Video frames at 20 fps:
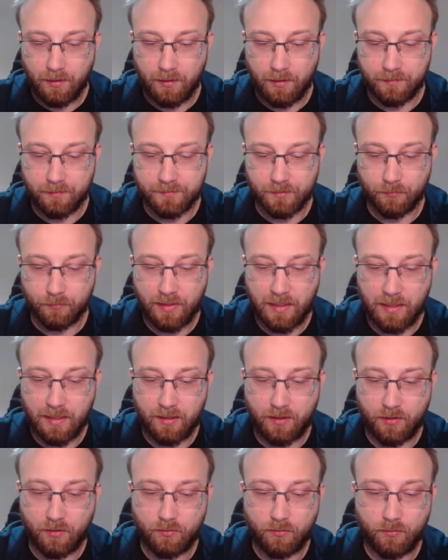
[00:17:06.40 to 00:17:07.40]
So
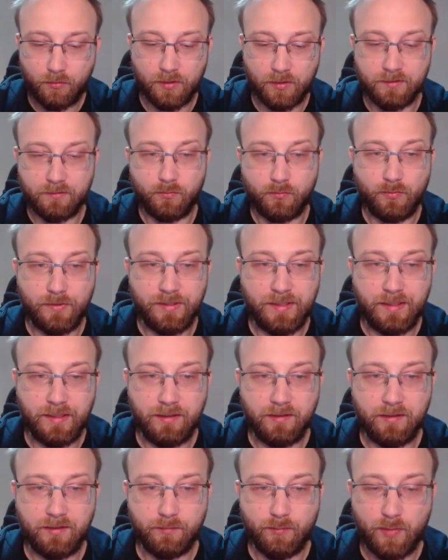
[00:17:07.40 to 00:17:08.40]
now what
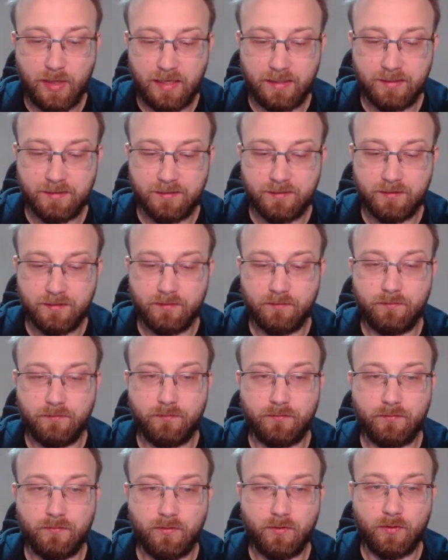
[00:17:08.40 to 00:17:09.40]
we need bytes
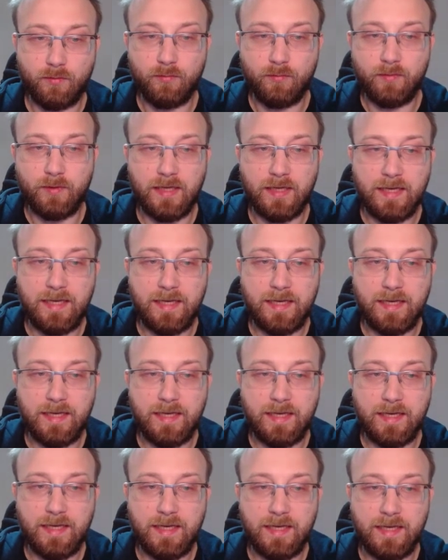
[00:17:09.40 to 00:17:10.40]
from
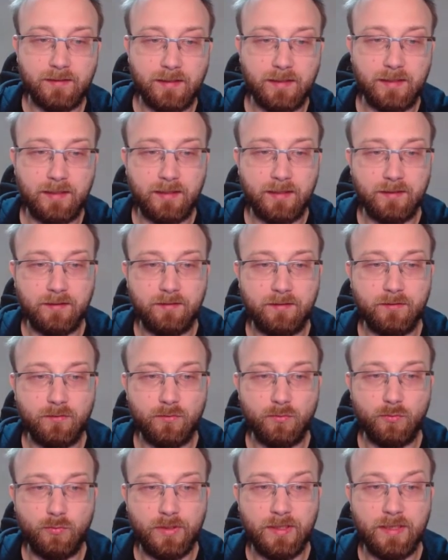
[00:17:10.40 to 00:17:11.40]
hex, and
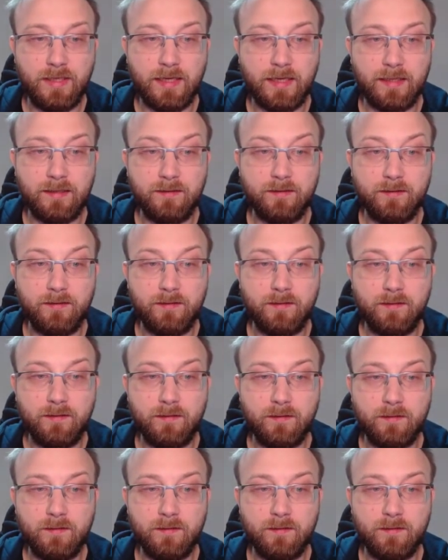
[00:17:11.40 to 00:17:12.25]
we get